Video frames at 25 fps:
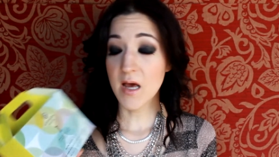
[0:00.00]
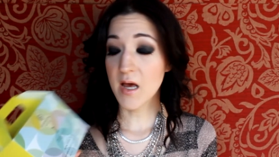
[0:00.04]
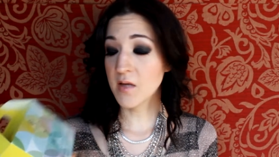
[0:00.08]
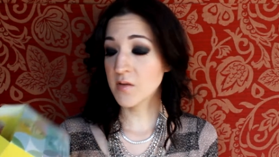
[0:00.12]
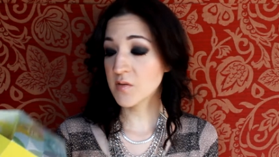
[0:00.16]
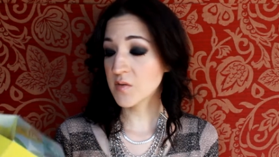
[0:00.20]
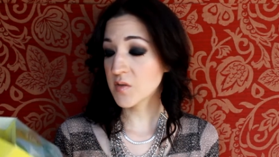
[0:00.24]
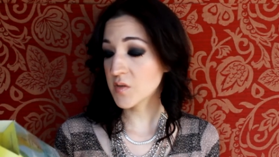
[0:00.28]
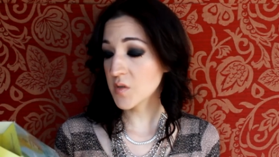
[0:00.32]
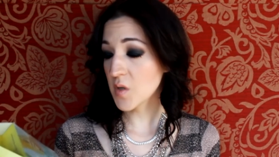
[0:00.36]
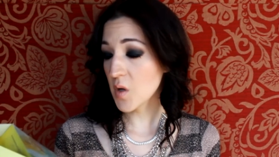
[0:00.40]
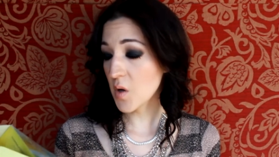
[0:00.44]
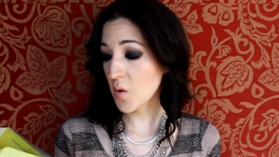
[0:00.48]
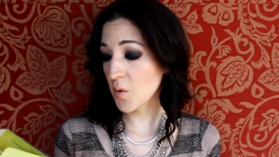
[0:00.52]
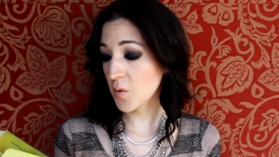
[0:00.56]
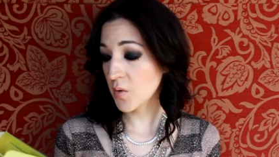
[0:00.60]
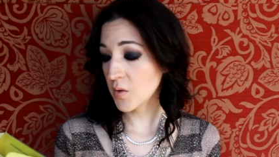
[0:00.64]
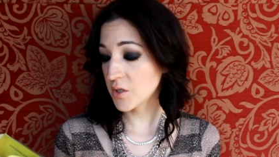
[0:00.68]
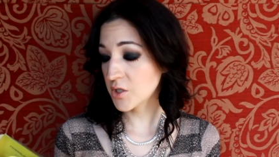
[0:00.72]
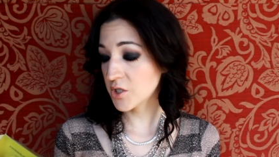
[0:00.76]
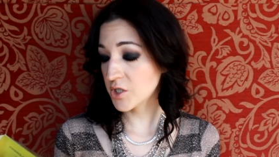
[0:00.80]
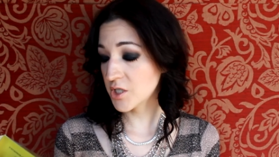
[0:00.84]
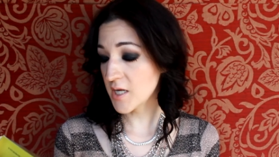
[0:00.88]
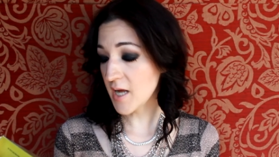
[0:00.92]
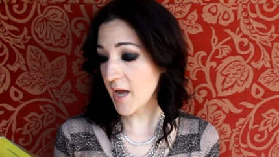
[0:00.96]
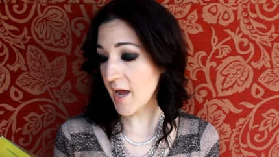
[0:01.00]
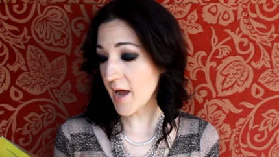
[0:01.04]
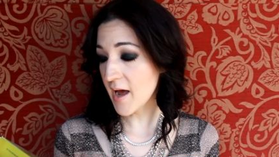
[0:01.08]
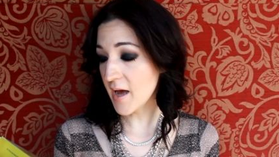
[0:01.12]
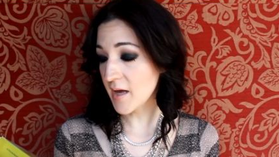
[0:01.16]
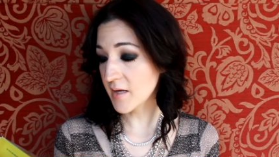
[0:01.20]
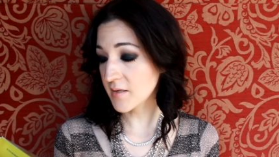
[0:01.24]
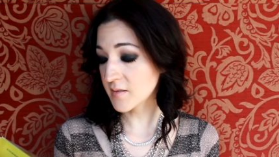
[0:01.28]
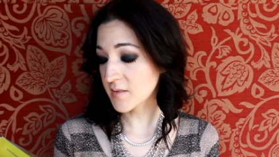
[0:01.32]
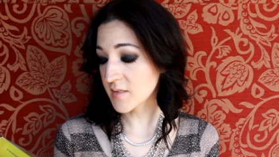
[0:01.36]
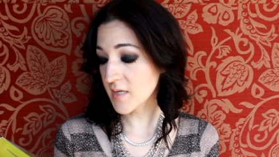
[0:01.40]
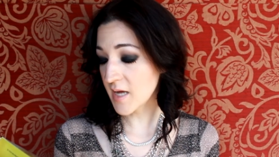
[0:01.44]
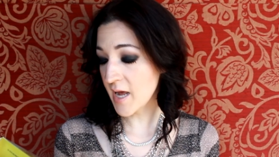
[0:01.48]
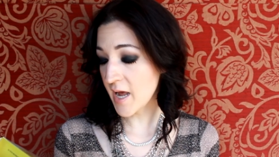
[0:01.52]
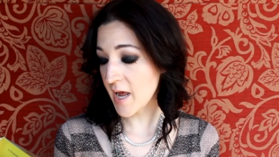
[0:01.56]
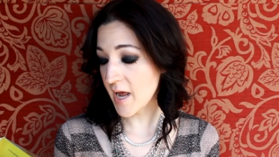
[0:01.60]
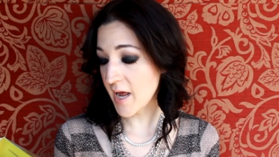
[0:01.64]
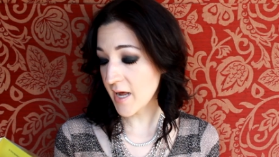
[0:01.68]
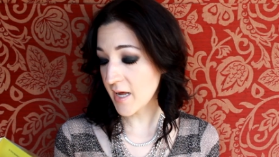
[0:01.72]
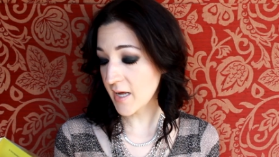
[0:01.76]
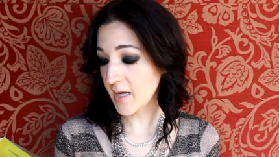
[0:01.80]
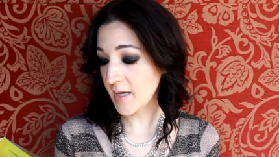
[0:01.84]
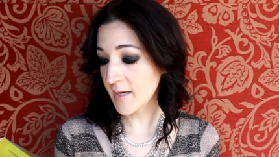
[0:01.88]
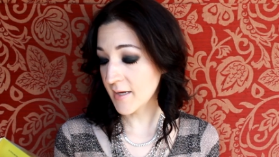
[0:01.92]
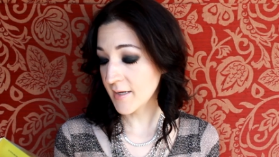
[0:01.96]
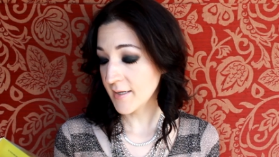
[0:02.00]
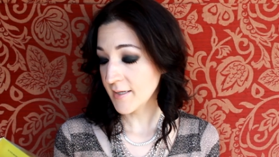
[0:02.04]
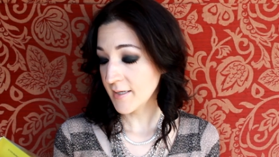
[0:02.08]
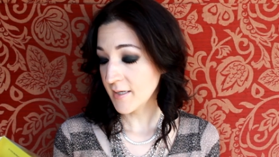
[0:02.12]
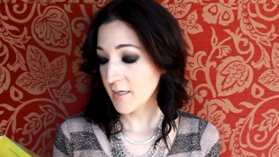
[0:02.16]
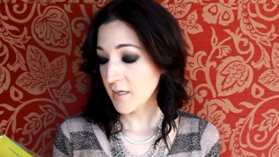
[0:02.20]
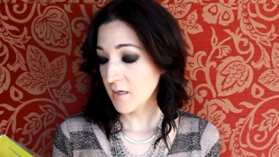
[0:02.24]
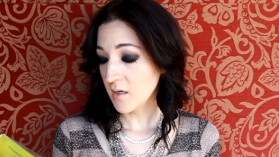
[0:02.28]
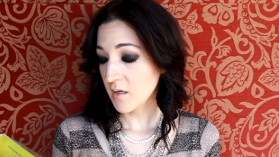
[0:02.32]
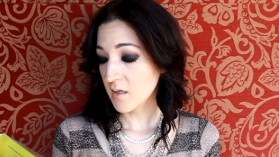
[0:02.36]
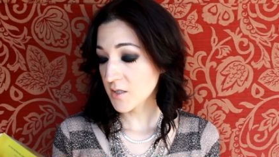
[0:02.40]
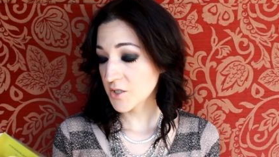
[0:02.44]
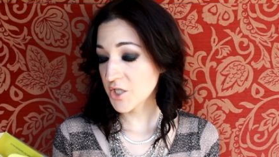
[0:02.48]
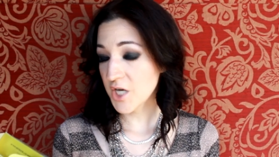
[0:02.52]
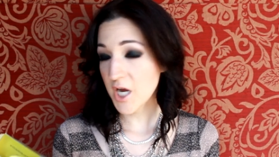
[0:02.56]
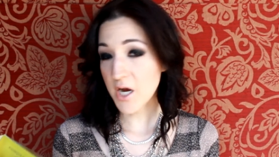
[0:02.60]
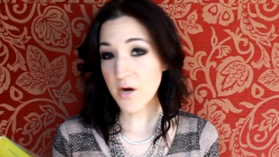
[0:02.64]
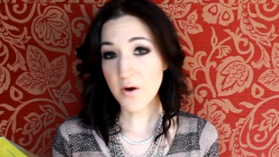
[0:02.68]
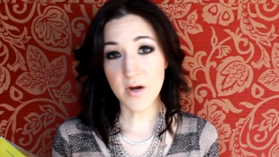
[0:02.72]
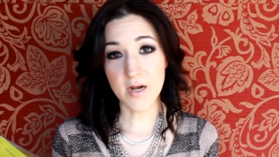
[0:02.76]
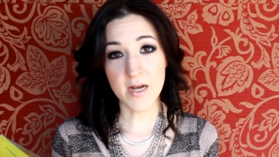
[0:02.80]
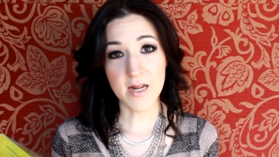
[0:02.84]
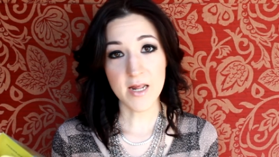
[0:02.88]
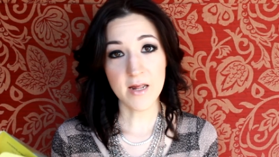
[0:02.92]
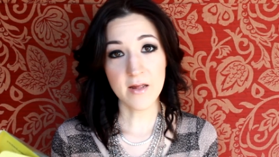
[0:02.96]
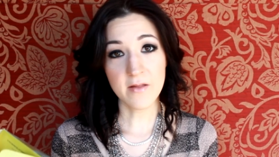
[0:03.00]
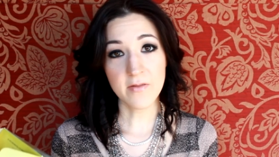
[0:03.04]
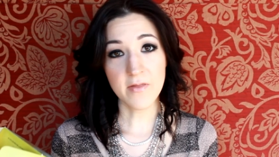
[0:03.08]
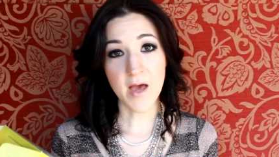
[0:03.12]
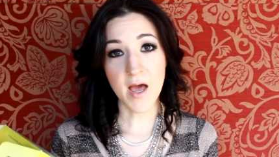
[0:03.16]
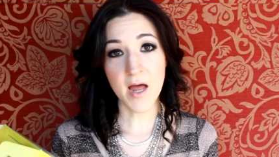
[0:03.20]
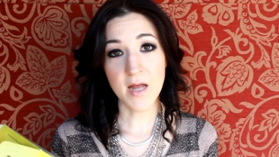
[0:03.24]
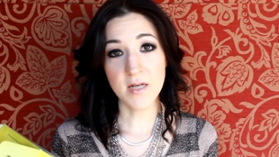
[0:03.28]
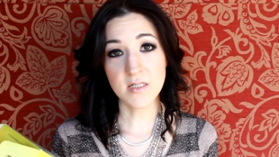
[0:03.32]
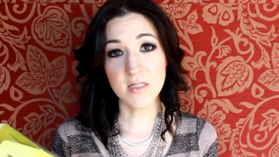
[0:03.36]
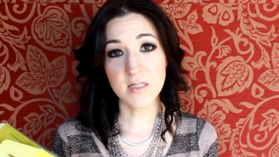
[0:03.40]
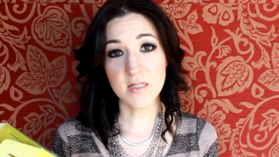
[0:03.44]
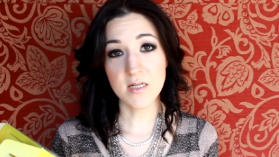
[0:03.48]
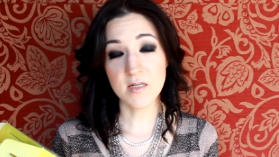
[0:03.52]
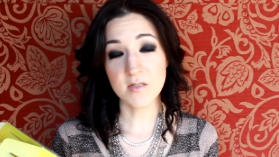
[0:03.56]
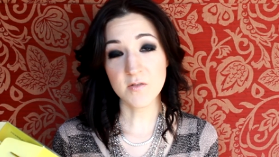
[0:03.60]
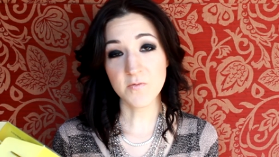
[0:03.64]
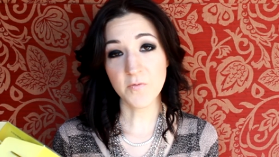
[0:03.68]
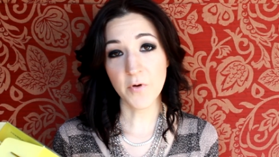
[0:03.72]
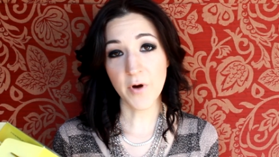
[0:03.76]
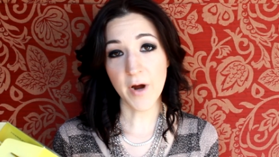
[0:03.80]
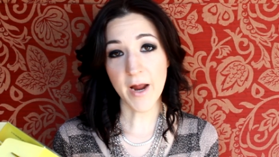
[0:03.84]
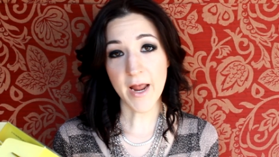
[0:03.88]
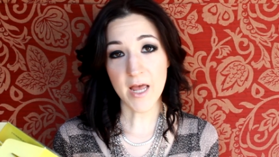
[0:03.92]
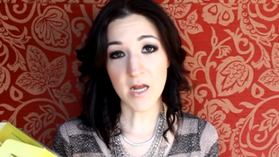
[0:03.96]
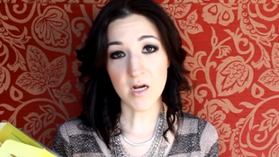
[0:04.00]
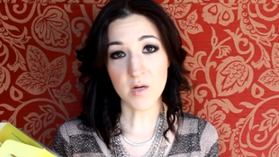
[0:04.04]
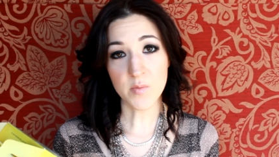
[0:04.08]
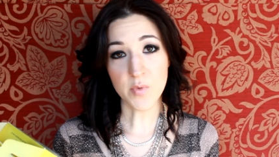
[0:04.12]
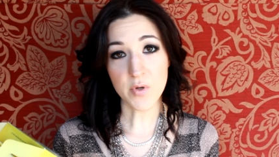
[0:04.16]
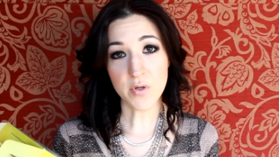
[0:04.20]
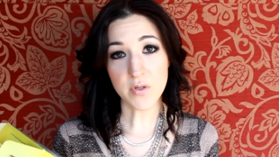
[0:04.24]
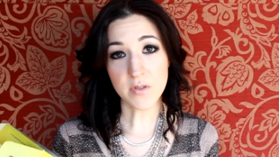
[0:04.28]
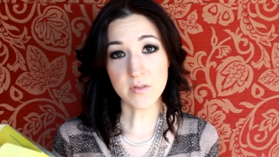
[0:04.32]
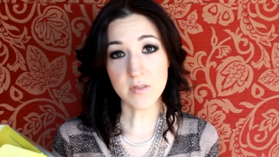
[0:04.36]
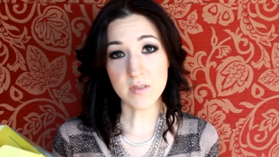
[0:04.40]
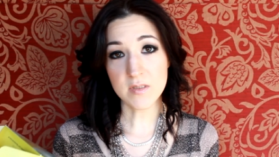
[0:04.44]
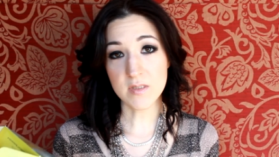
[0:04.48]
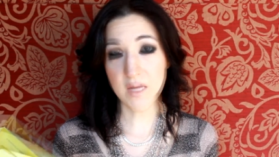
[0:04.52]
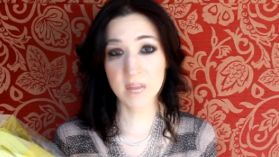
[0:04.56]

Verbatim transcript: And so she has a charity that is for animals.